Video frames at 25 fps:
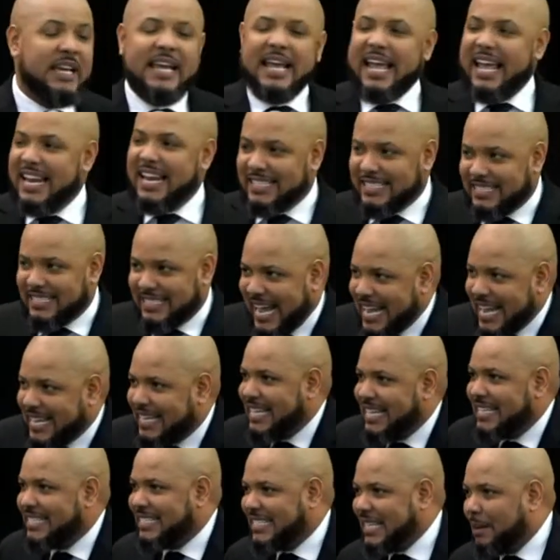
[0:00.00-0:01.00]
It is
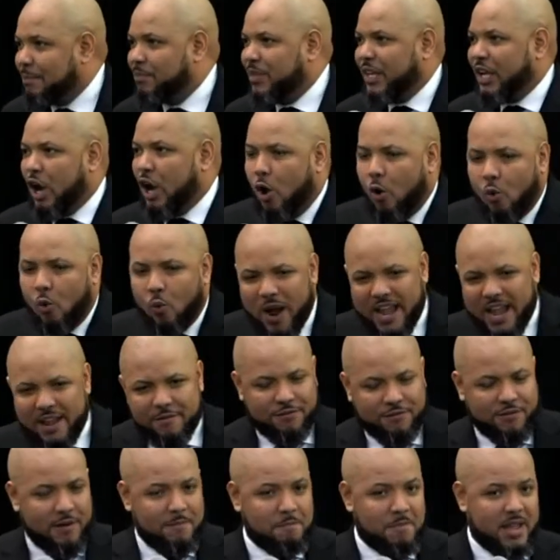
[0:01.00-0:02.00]
taking something away
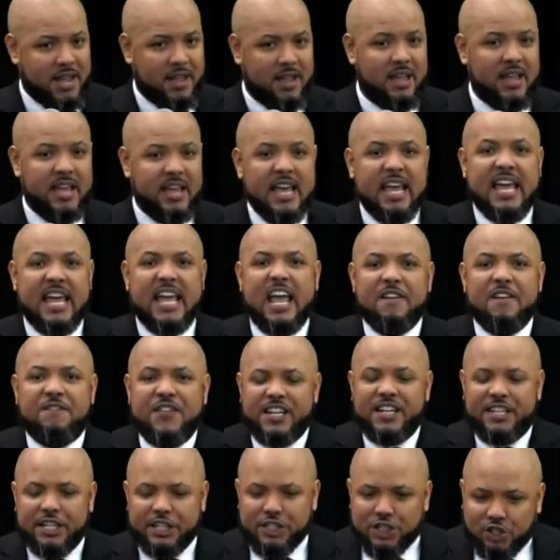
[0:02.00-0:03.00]
from me. If
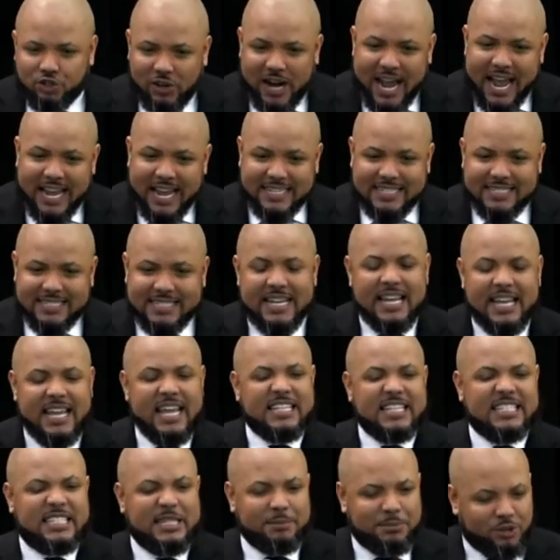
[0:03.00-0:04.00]
it distracts,
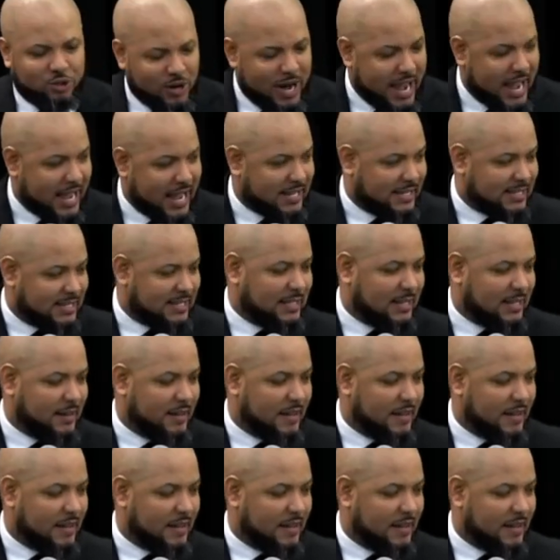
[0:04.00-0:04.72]
it subtracts.